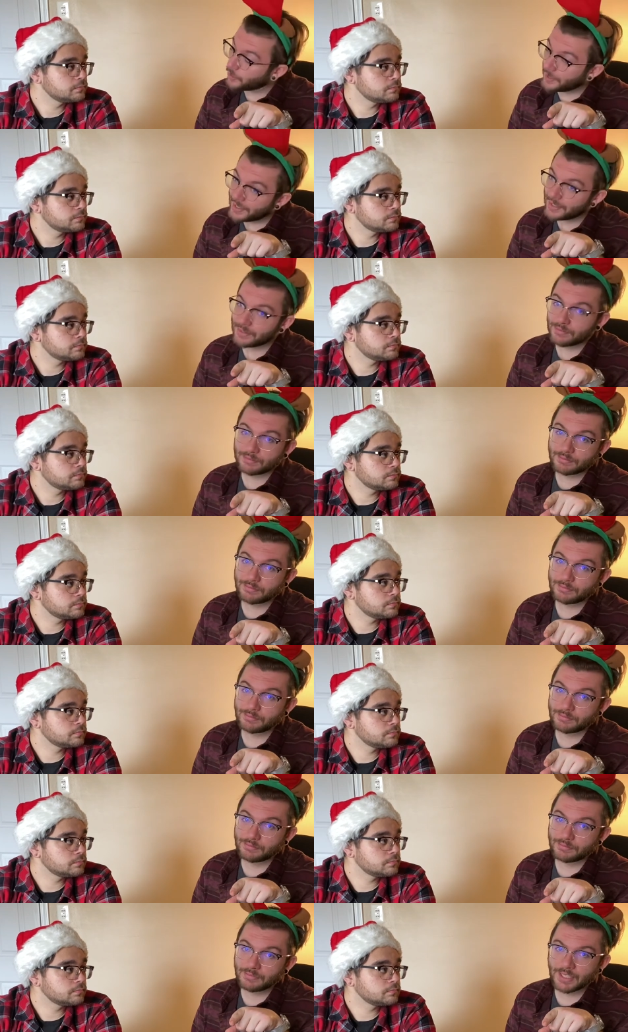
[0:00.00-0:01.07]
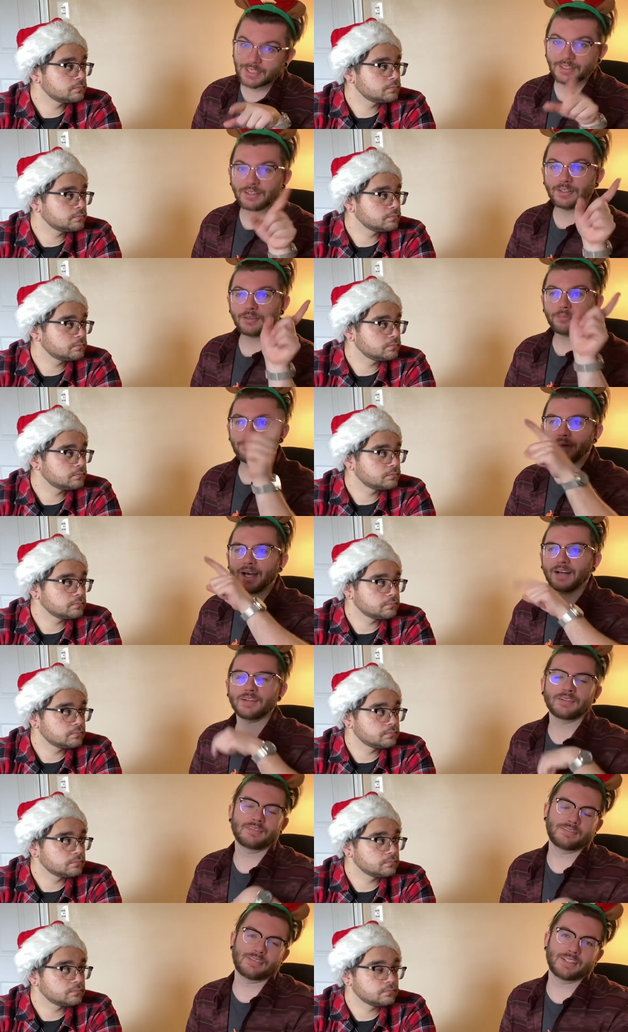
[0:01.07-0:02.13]
Speaker 1: it, hit the little bell
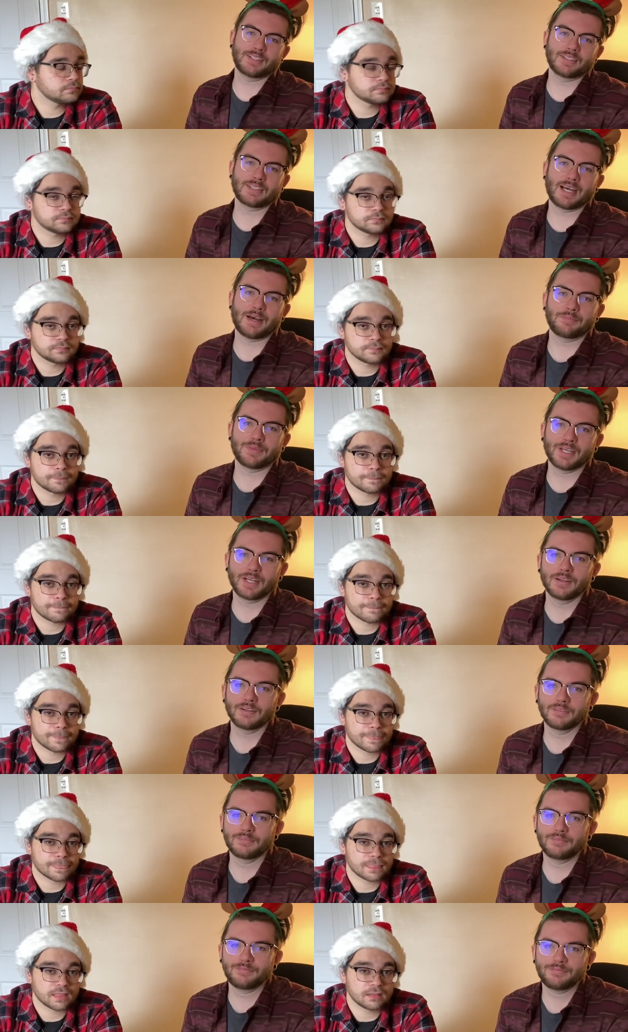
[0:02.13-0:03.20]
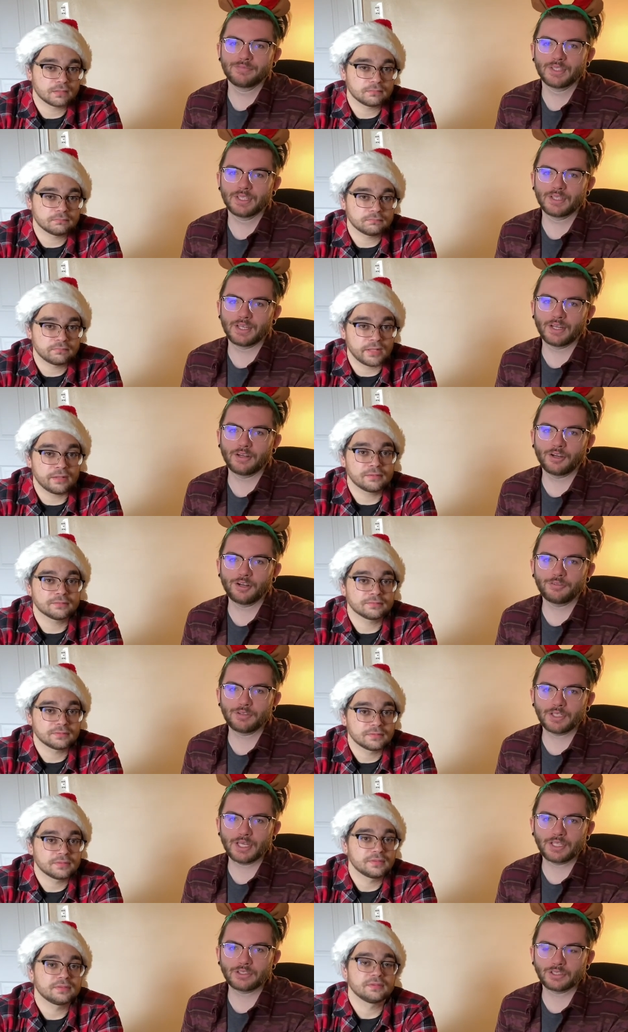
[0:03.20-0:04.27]
at the top there. Get uh,
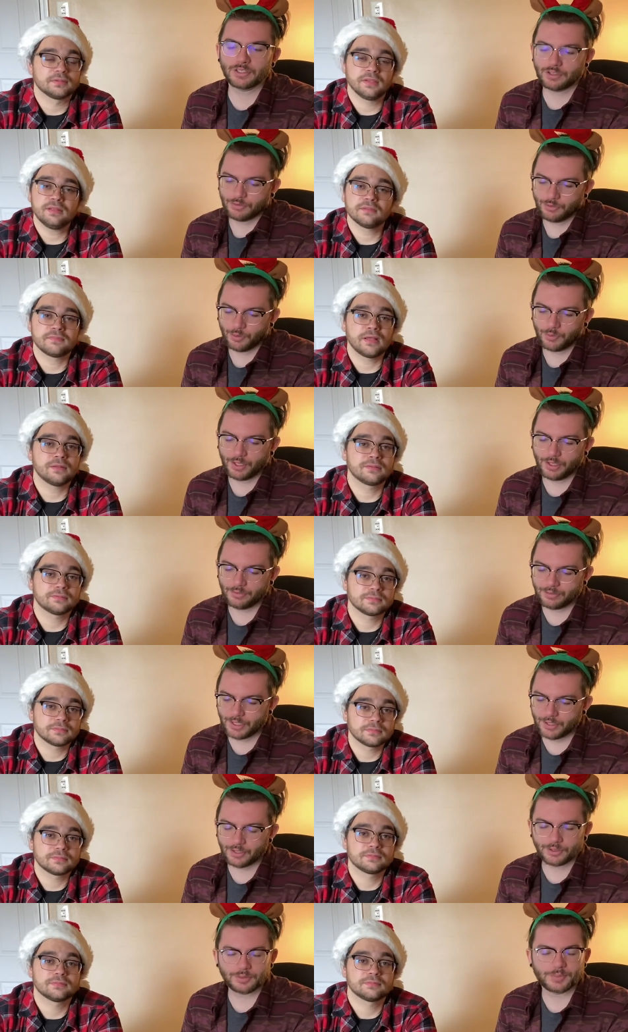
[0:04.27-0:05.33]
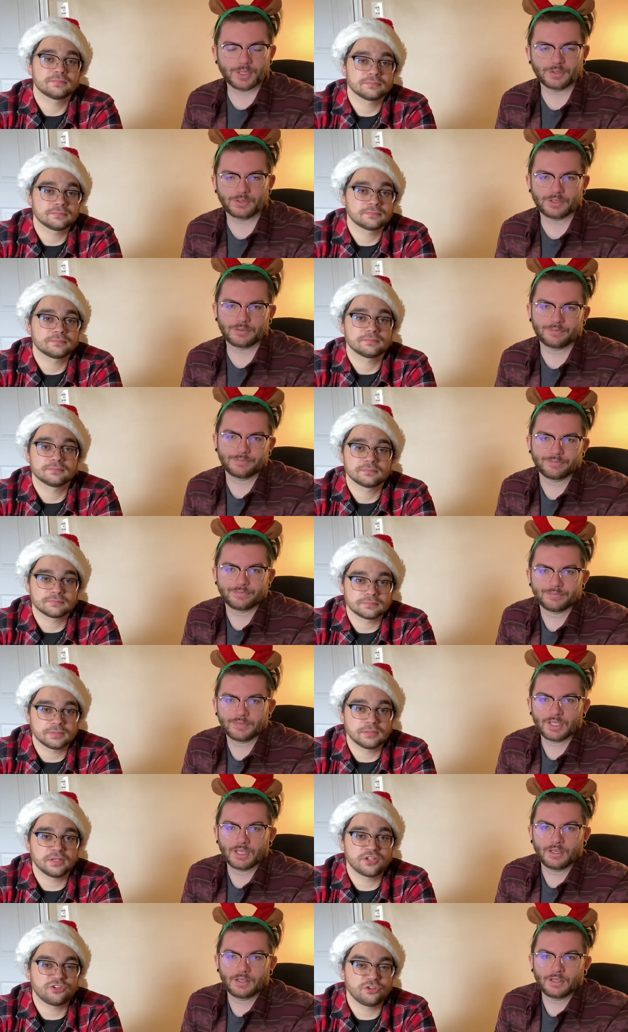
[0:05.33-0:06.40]
notifications yeah, for when our videos post.
Speaker 2: I'll
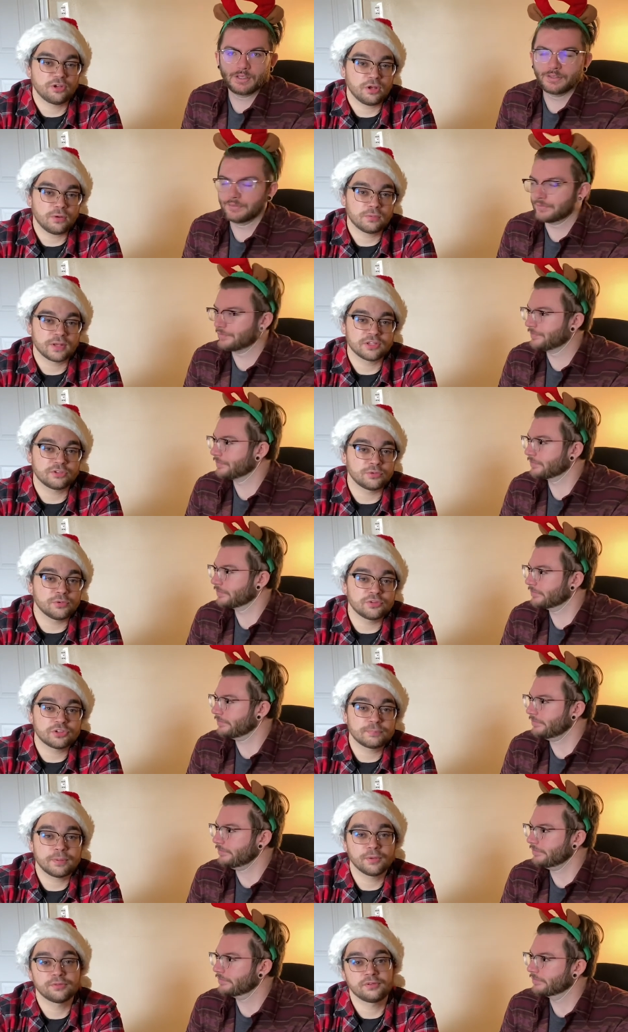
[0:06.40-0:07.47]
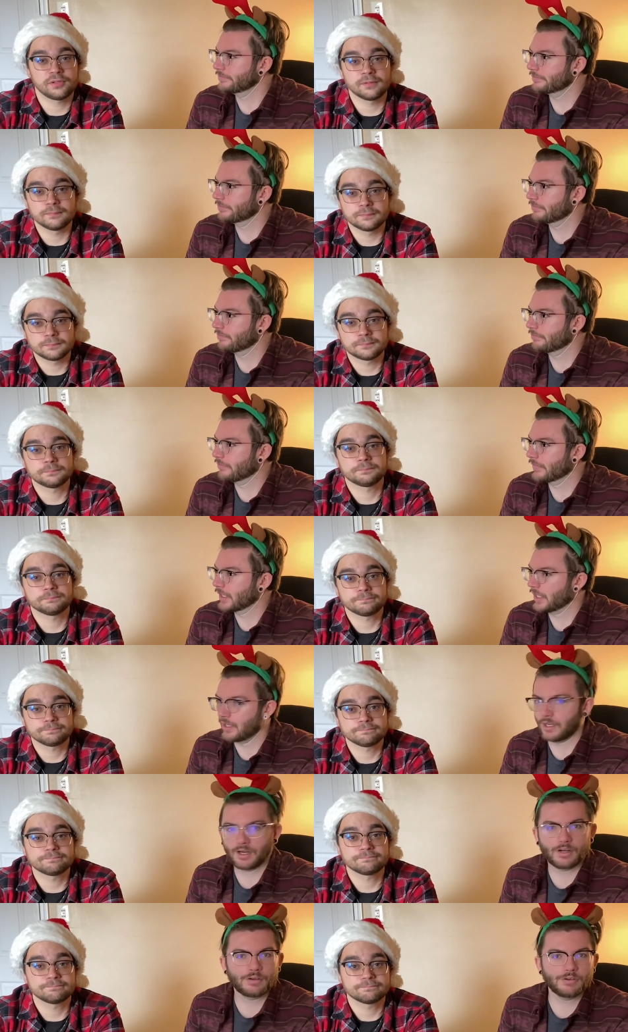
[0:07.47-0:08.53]
let you know as soon as it's posted.
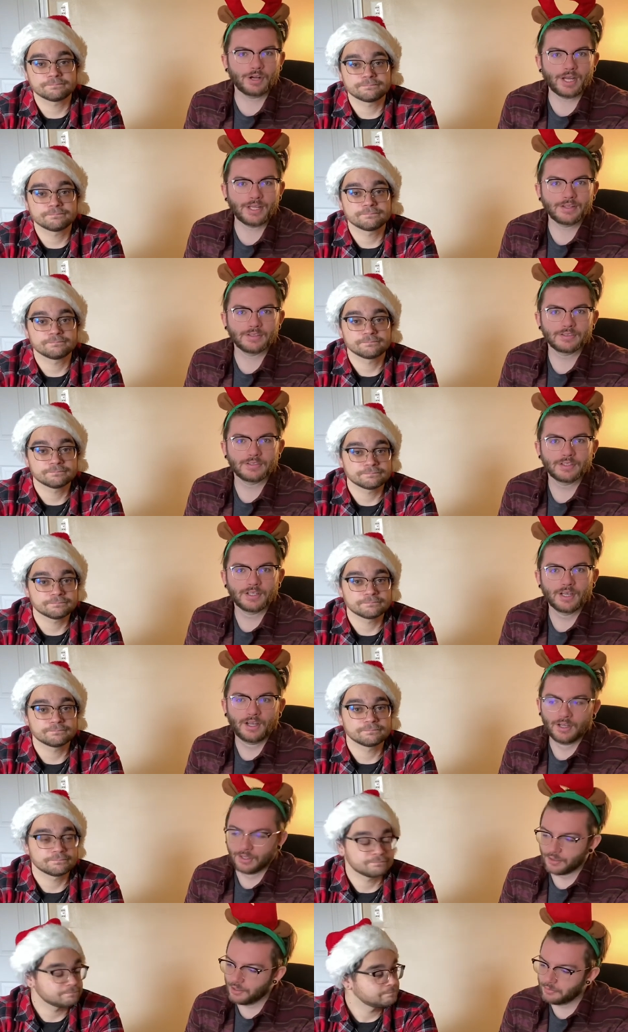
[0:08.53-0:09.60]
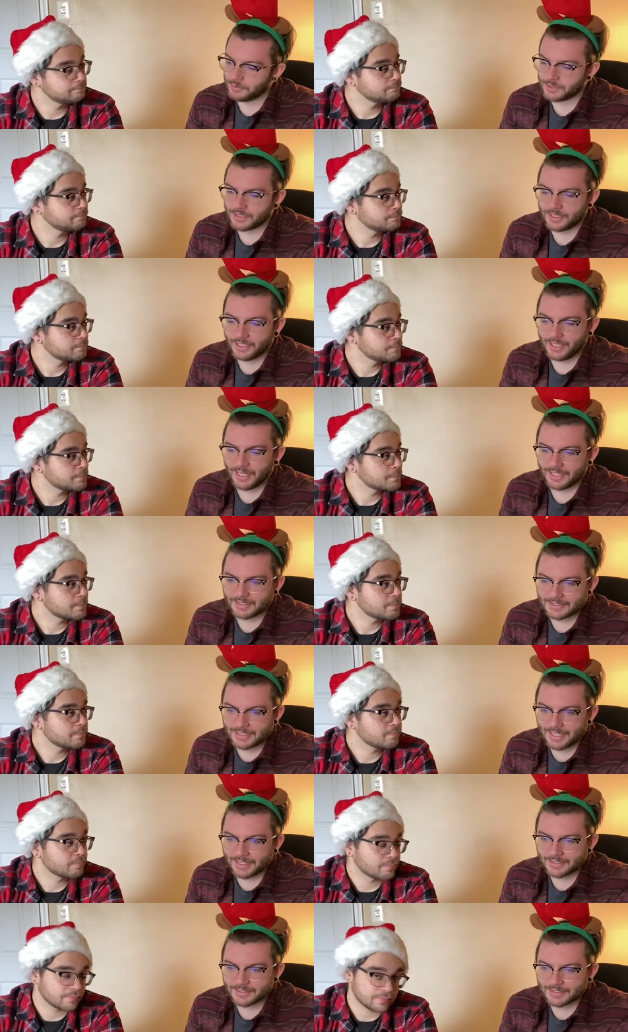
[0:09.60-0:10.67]
Speaker 1: All right. Well, we'll see you guys
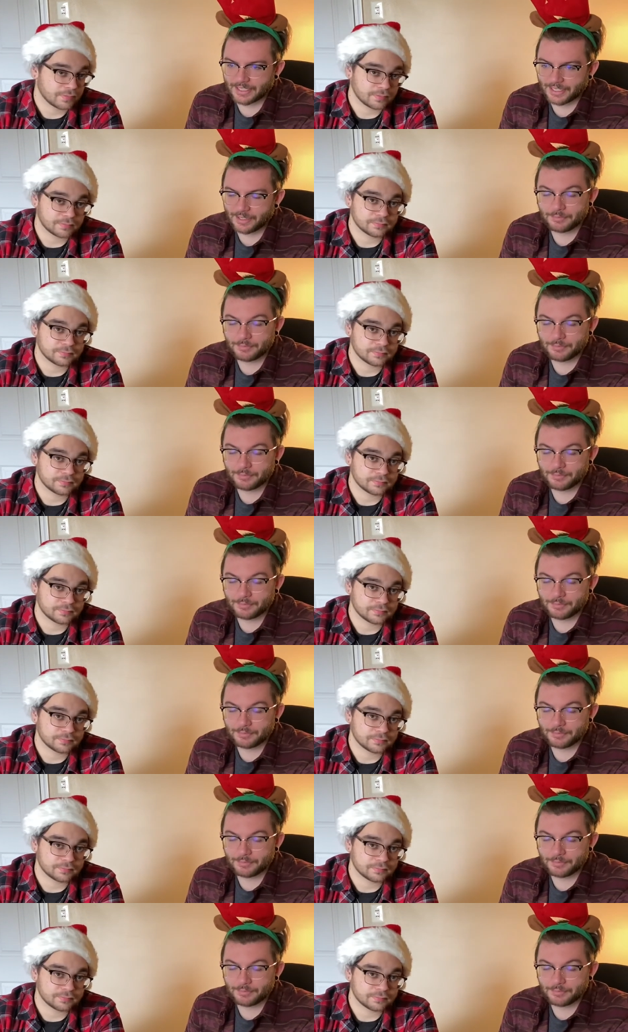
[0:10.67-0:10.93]
next time.